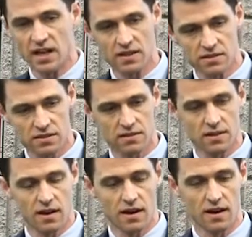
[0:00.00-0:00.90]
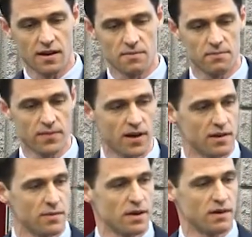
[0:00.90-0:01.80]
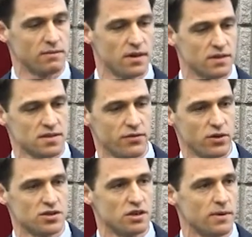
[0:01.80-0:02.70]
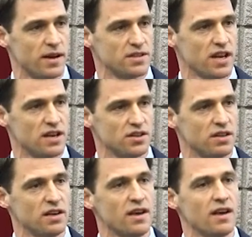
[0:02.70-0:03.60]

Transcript: Dennis. I am a civil engineer by education.